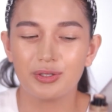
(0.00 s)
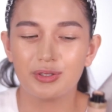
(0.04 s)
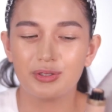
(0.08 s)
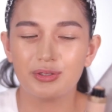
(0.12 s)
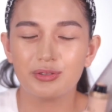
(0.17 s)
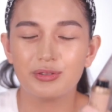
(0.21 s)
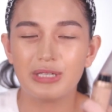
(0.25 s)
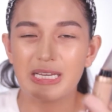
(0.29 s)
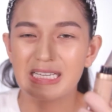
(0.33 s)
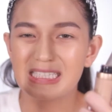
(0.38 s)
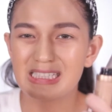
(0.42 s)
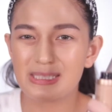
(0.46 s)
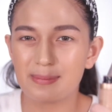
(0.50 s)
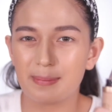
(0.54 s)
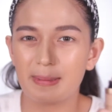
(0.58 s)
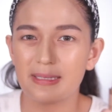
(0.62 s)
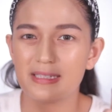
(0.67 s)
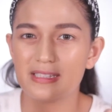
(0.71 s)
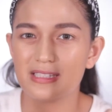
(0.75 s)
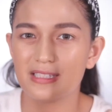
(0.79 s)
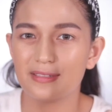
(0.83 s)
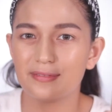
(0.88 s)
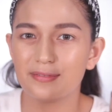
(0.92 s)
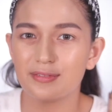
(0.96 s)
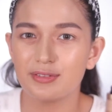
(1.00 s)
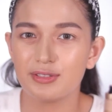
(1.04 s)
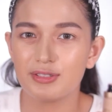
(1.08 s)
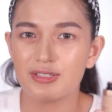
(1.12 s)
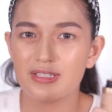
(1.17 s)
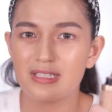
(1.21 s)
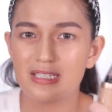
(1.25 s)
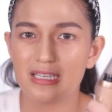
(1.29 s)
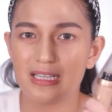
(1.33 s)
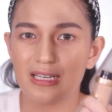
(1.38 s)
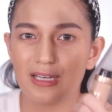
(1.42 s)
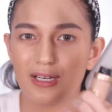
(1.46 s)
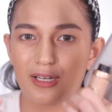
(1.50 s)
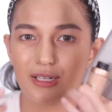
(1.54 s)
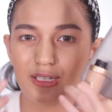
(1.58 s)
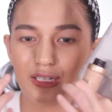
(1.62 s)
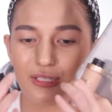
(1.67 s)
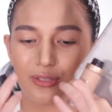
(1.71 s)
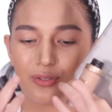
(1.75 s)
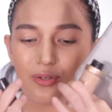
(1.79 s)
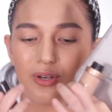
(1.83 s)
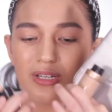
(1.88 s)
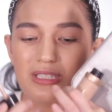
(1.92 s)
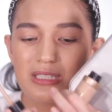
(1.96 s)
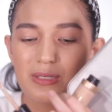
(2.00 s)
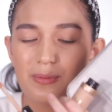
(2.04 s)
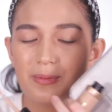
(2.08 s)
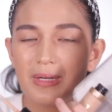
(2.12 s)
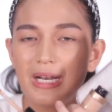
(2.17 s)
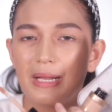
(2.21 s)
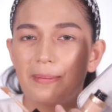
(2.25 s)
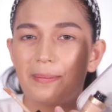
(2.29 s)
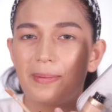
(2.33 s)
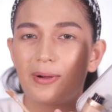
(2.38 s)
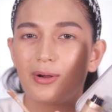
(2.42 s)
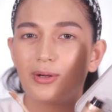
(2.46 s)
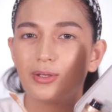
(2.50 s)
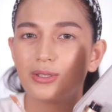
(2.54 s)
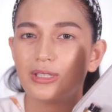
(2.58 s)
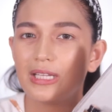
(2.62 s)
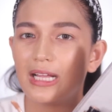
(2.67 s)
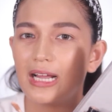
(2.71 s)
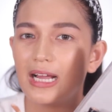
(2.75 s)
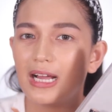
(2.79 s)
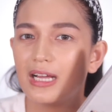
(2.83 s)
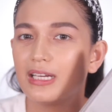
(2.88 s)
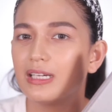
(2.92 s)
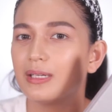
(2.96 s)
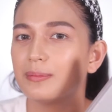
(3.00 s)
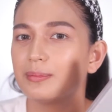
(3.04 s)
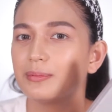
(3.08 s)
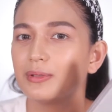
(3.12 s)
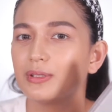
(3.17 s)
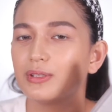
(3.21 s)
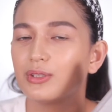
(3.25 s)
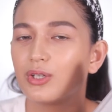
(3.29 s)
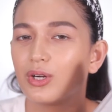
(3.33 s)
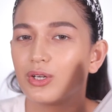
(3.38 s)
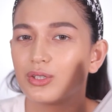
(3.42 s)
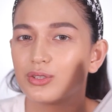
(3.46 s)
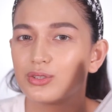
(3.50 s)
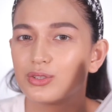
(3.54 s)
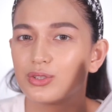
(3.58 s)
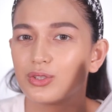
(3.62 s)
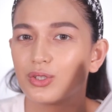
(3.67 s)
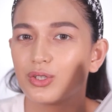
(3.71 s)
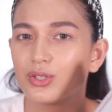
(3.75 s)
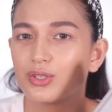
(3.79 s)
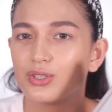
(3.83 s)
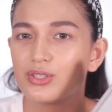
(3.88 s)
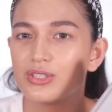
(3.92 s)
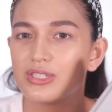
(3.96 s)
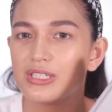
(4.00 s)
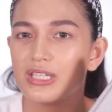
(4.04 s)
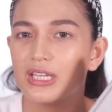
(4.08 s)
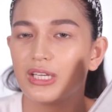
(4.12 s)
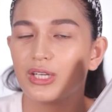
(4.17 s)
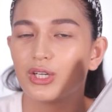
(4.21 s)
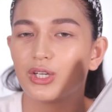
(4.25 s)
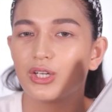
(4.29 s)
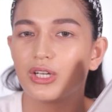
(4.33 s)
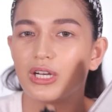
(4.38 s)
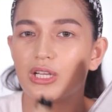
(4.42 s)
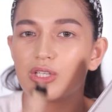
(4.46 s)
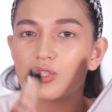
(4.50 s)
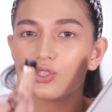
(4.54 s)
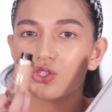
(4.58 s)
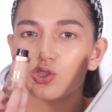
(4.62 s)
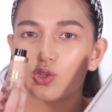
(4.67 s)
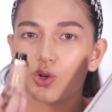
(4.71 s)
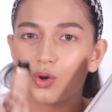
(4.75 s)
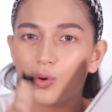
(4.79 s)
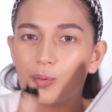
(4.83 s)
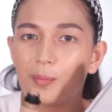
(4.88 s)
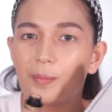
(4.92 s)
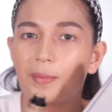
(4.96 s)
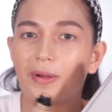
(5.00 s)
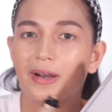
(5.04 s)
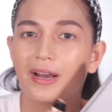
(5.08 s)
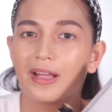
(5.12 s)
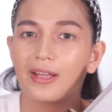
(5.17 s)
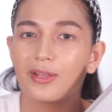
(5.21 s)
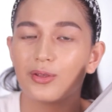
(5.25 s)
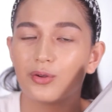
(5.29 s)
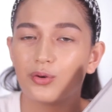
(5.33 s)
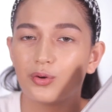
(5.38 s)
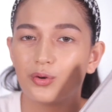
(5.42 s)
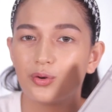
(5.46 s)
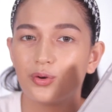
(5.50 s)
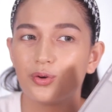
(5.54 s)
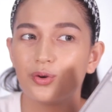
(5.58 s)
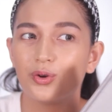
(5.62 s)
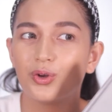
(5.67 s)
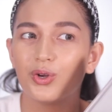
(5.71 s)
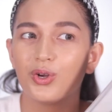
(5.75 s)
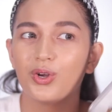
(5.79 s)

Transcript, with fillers: yung expensive concealer na to. Kasi wala pa ako nahanap na drugstore concealer na sobra yung